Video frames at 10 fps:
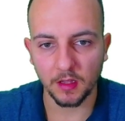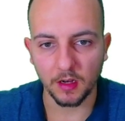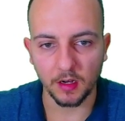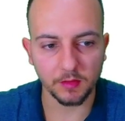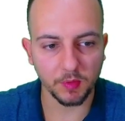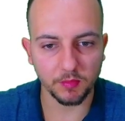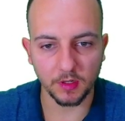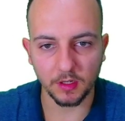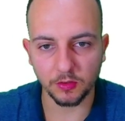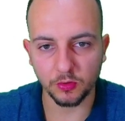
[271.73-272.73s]
Let me
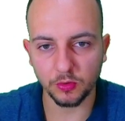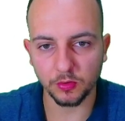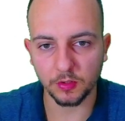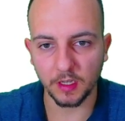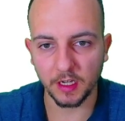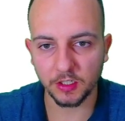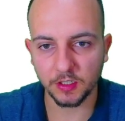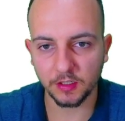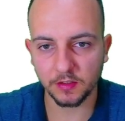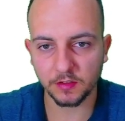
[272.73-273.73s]
undo the
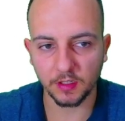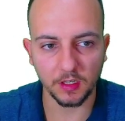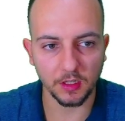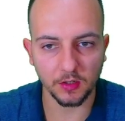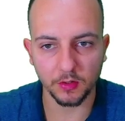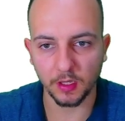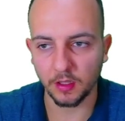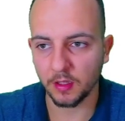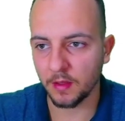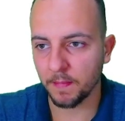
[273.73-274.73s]
actions, and okay.
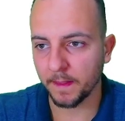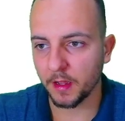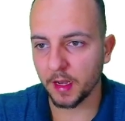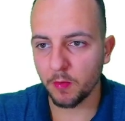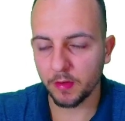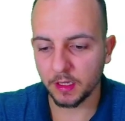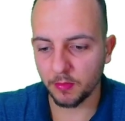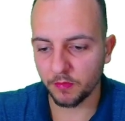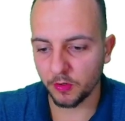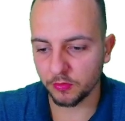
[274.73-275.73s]
Now we can
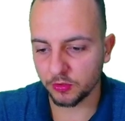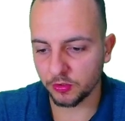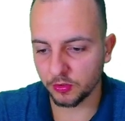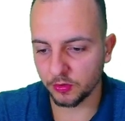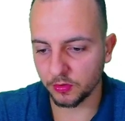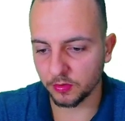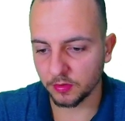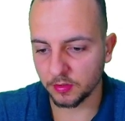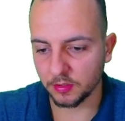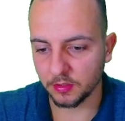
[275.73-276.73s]
move on to
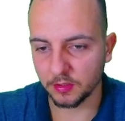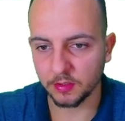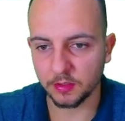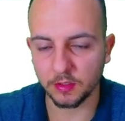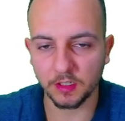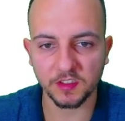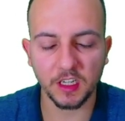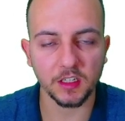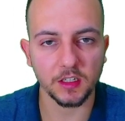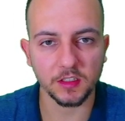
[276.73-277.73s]
the
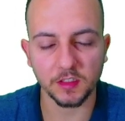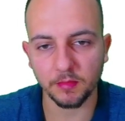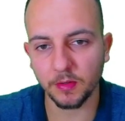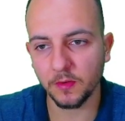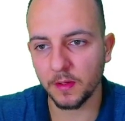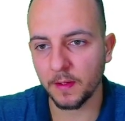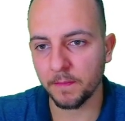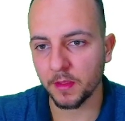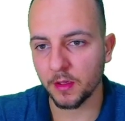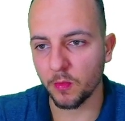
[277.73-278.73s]
second example,
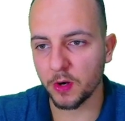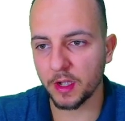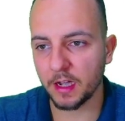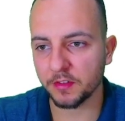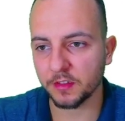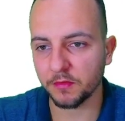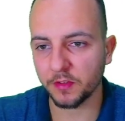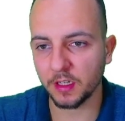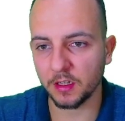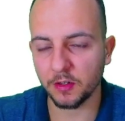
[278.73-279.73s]
where we have
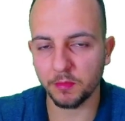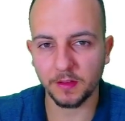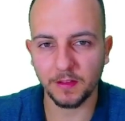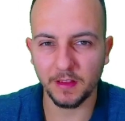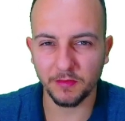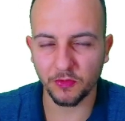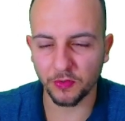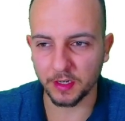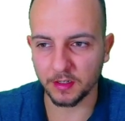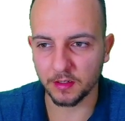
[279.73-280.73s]
something a little bit
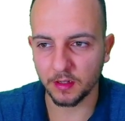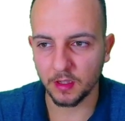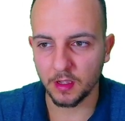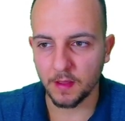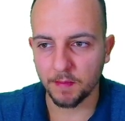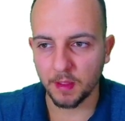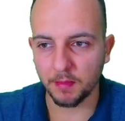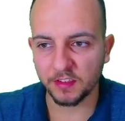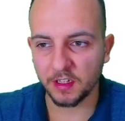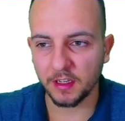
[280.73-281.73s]
different.
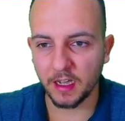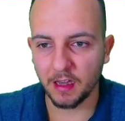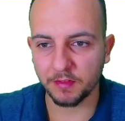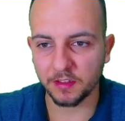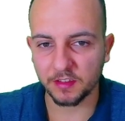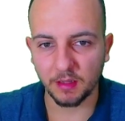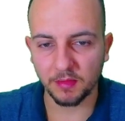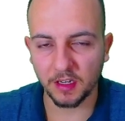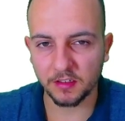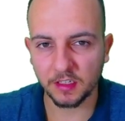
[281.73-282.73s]
Basically, I have the same
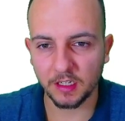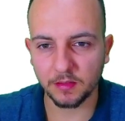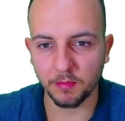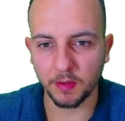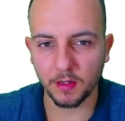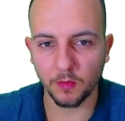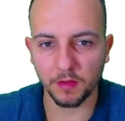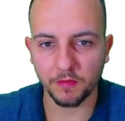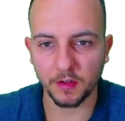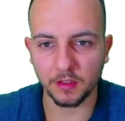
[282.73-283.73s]
data set, but
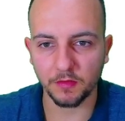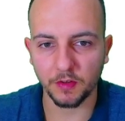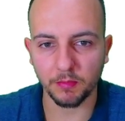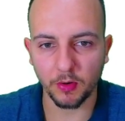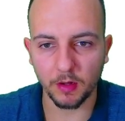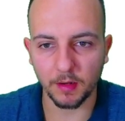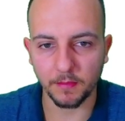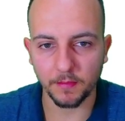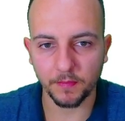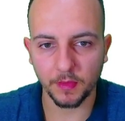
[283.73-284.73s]
with a different problem.